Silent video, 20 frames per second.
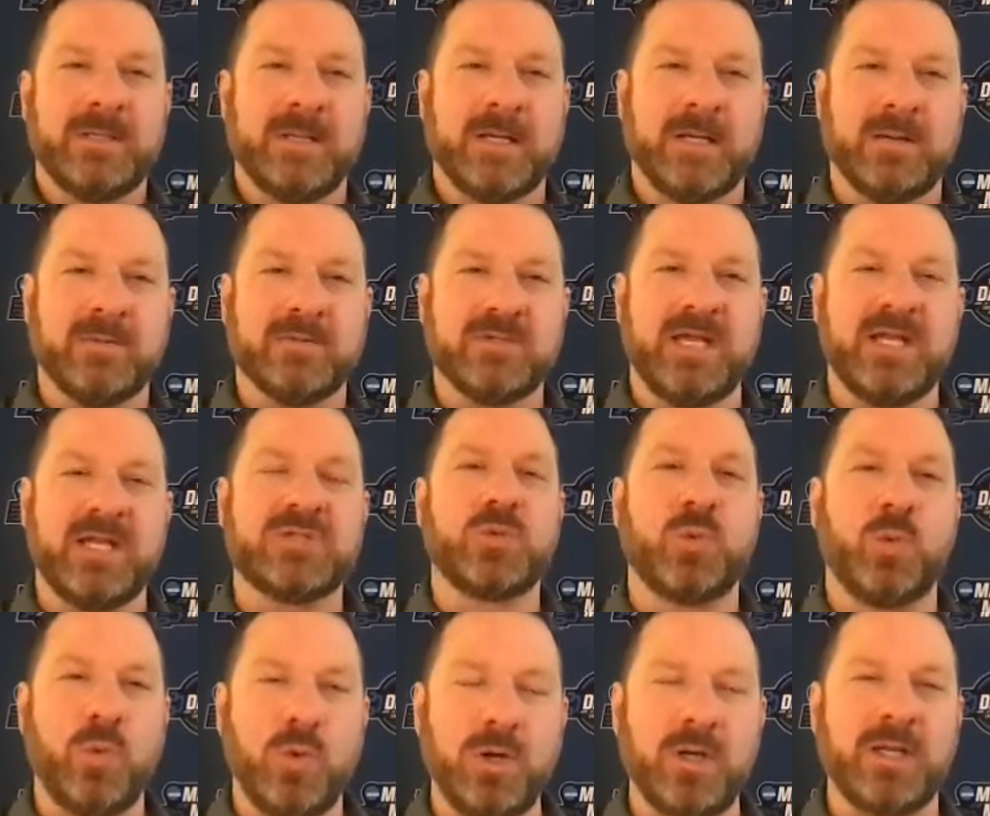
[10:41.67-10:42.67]
It's
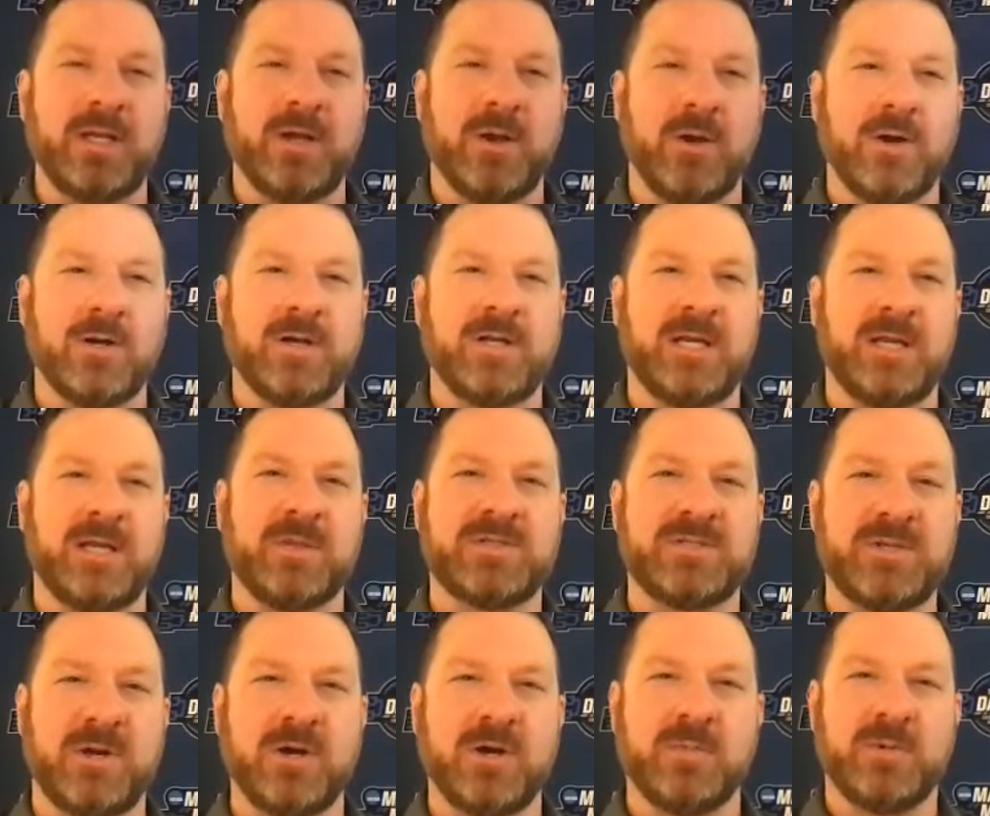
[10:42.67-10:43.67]
really hard to get in the
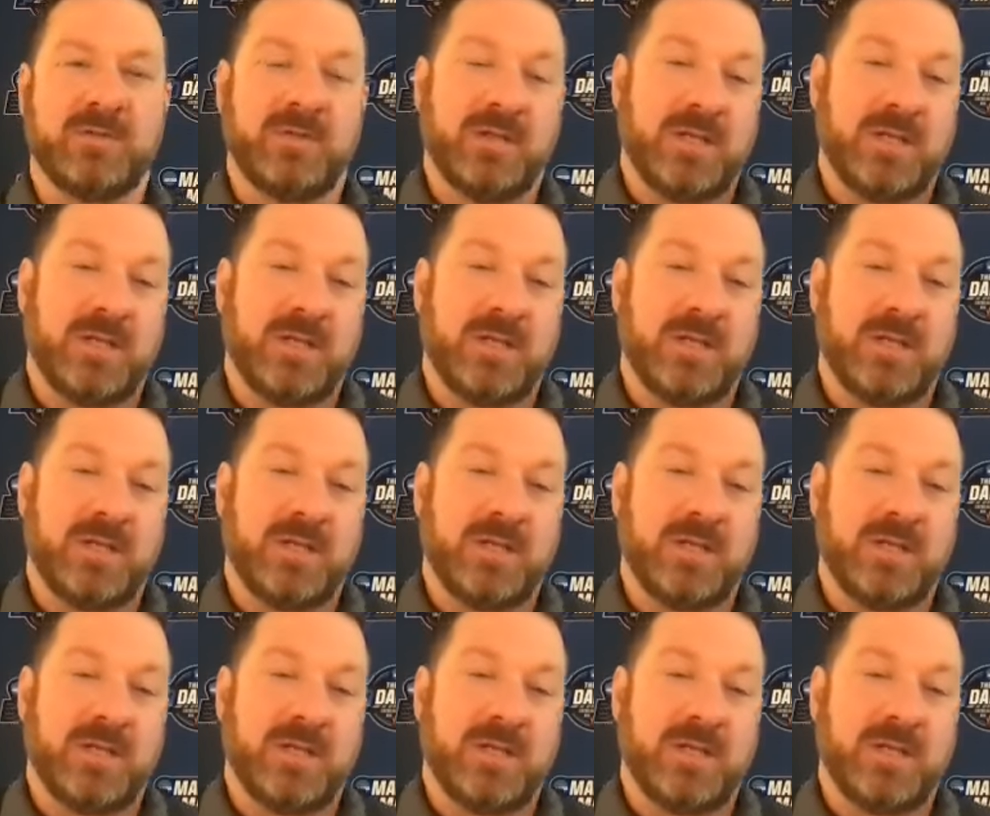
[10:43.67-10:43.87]
tournament.